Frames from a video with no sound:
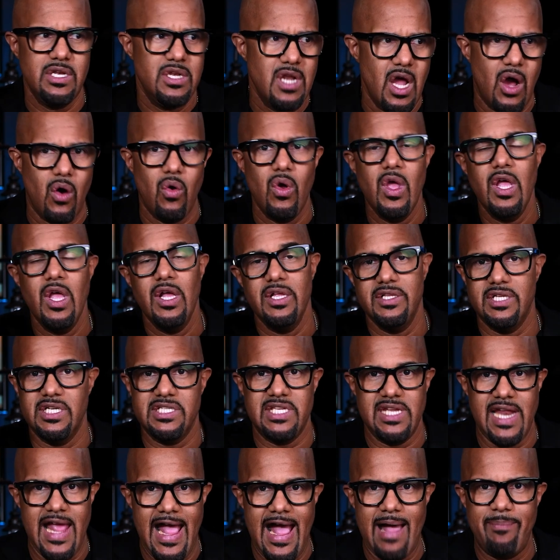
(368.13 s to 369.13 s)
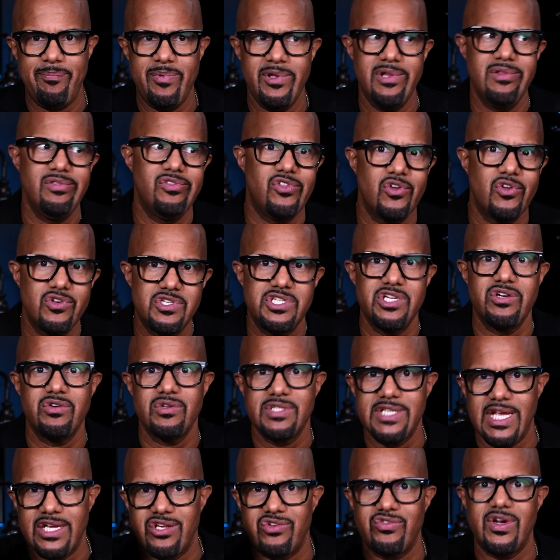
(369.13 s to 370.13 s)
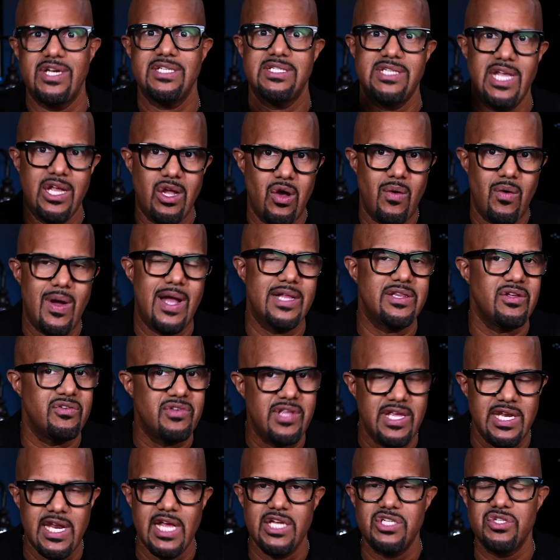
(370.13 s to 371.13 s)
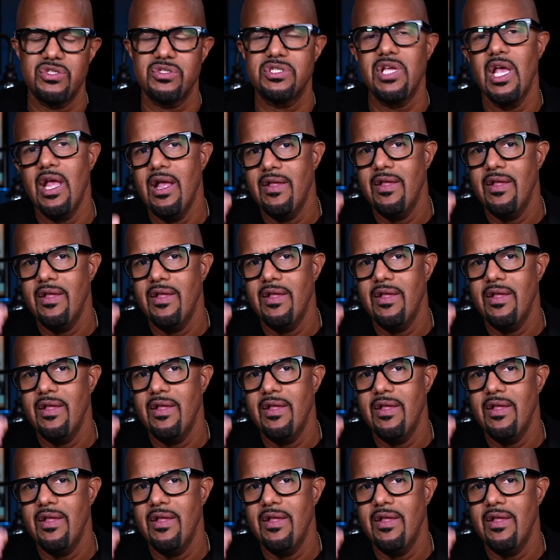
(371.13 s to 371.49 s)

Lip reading: No. Does it happen? 13-year-olds get dressed. They go out. They're teenagers.